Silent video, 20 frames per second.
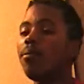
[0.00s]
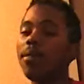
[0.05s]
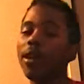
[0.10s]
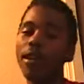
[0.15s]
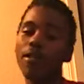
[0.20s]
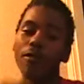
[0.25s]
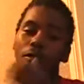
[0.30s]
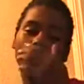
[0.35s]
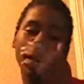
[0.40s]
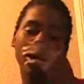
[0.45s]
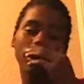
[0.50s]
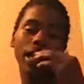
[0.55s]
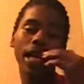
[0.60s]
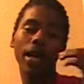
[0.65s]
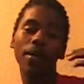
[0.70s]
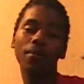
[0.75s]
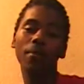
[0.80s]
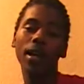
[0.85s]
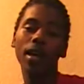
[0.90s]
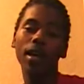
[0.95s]
Man, fuck
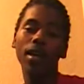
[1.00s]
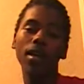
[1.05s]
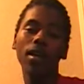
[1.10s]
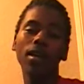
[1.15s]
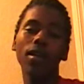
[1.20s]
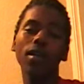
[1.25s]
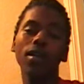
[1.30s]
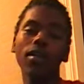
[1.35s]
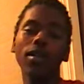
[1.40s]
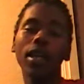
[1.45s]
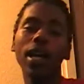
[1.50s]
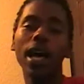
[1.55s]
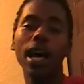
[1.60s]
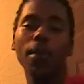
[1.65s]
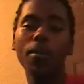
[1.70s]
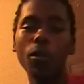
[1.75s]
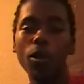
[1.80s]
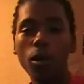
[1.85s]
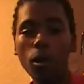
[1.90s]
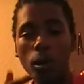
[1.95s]
that, man. You
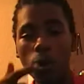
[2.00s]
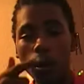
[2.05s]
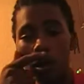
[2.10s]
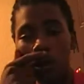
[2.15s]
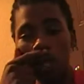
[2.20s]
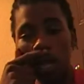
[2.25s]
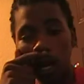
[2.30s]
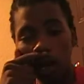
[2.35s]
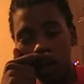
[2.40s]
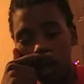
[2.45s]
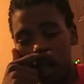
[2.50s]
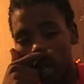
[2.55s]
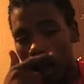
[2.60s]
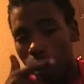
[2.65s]
got more hoes out here.